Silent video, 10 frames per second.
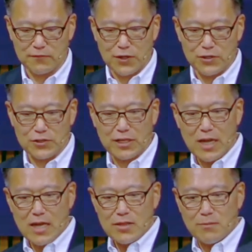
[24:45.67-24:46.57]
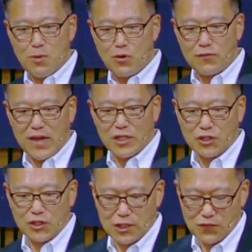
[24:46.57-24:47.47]
First, the
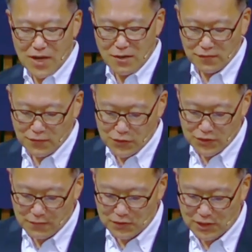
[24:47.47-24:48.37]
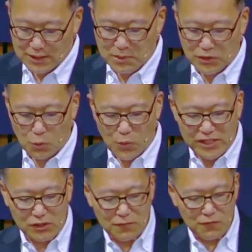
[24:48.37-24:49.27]
motivation is found in verse 17, but the
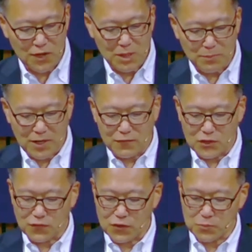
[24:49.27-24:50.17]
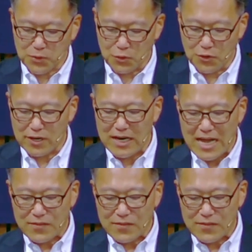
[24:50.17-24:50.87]
wisdom from above is first pure,